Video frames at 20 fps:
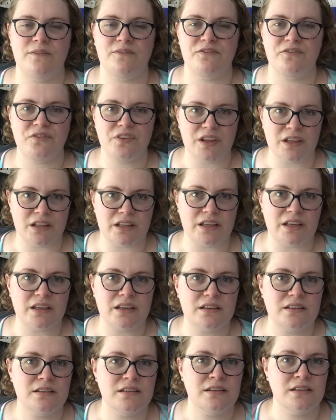feeling
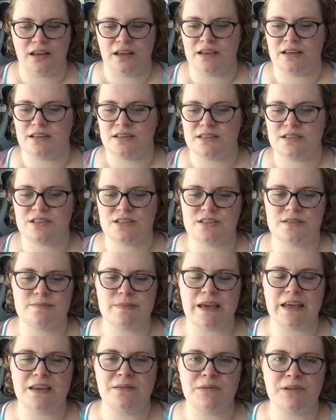it, and it's just
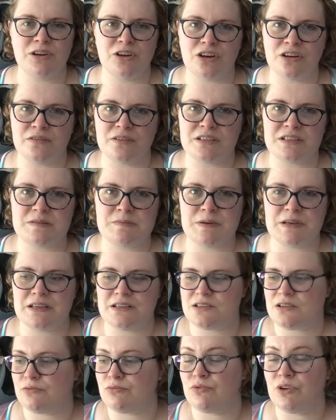making me nervous
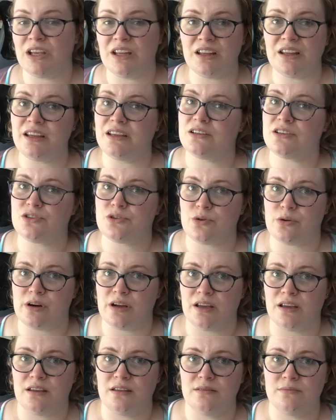because I really
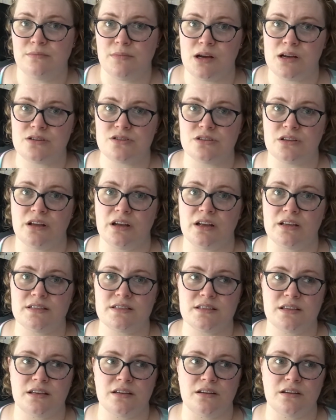enjoy martial
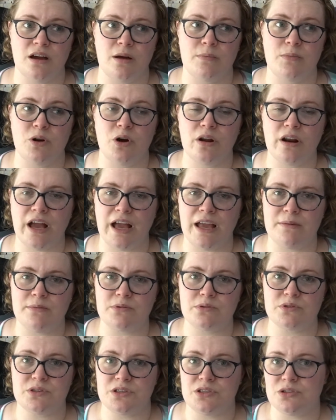arts and I'm not
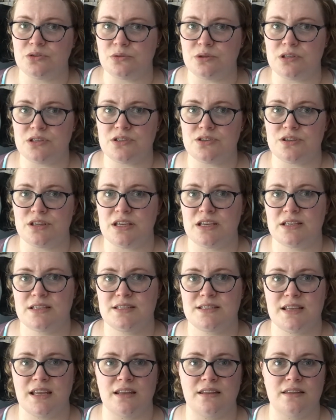able to do it to the
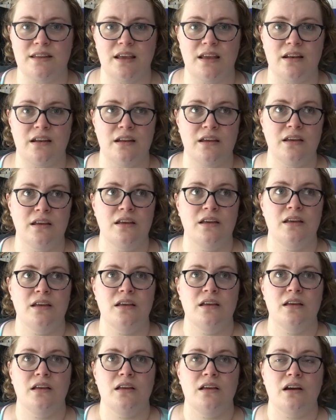extent that
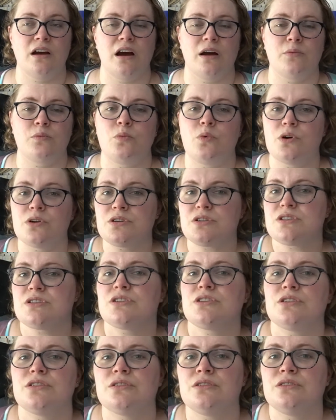I want
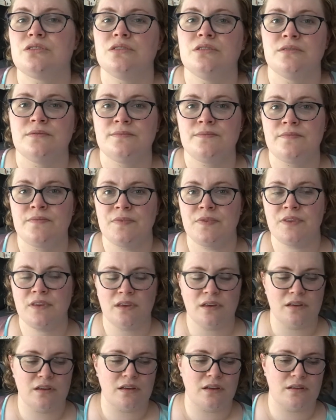to,
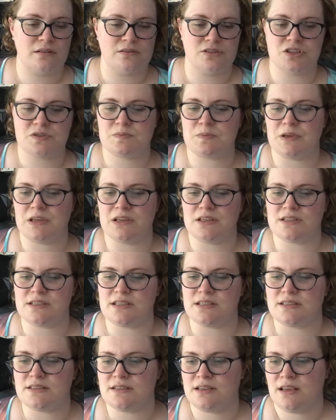just because
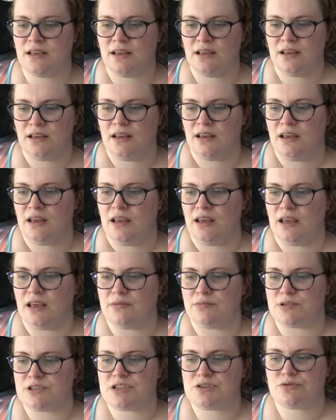it
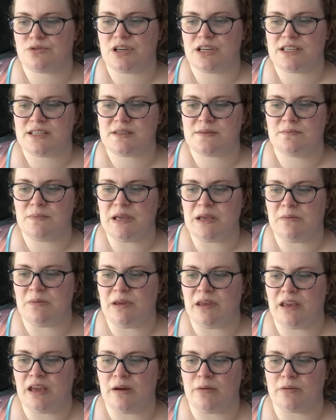restricts me
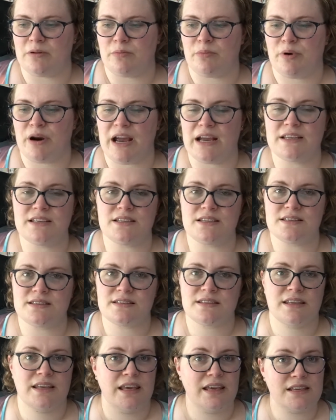being able to practice
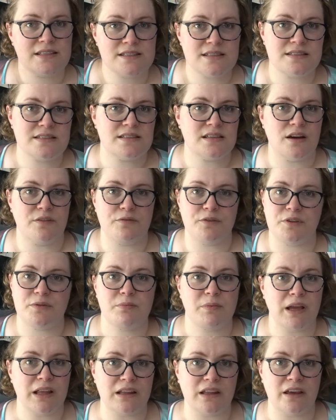kicks and stuff with
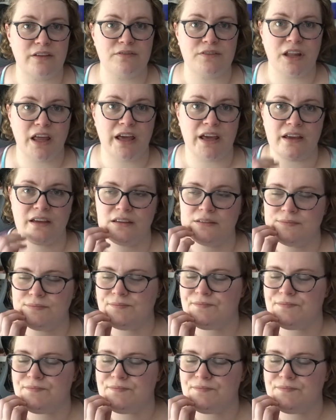my left leg,